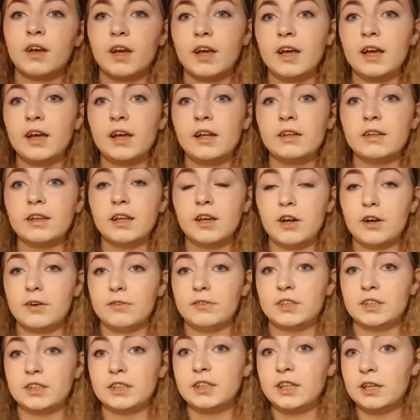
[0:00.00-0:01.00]
And they
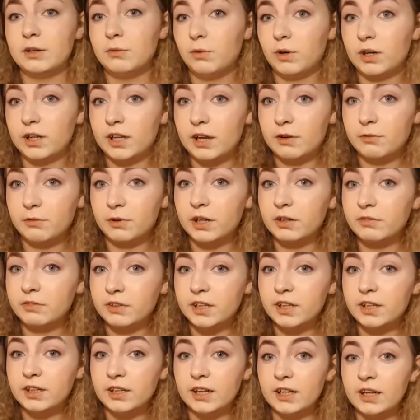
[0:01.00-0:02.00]
obviously didn't want to get rid of
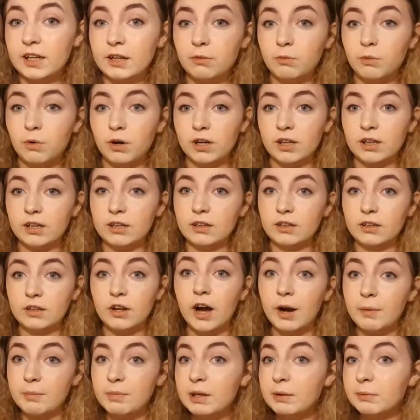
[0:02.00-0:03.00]
it, and they didn't want to
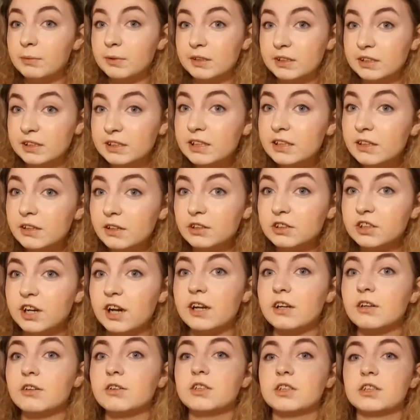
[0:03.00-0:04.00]
not be able to see their
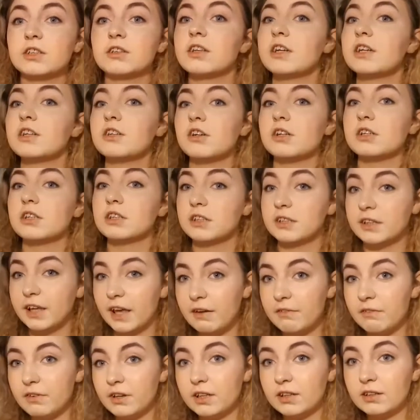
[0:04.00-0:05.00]
child, so they just
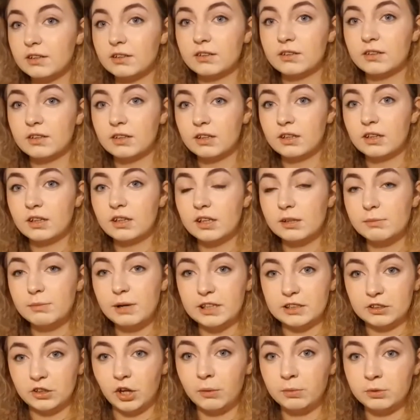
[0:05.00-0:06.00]
gave it the
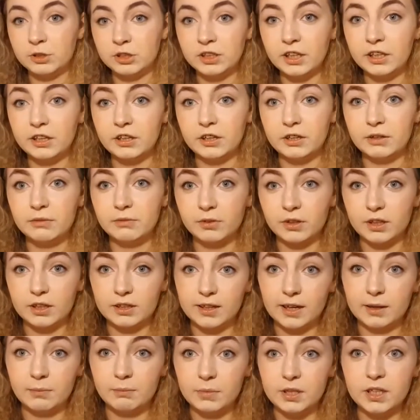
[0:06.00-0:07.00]
best option they could for the
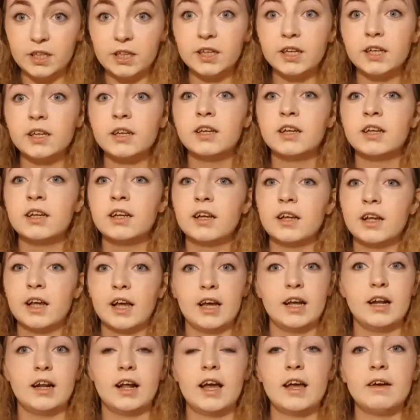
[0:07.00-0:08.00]
time being.
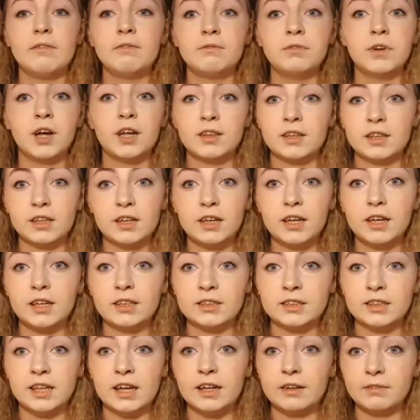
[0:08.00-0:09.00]
And I have nothing
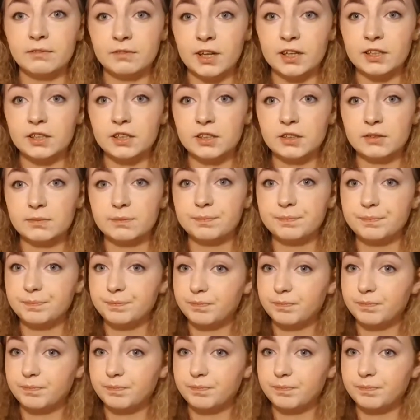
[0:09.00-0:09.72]
against that. If that's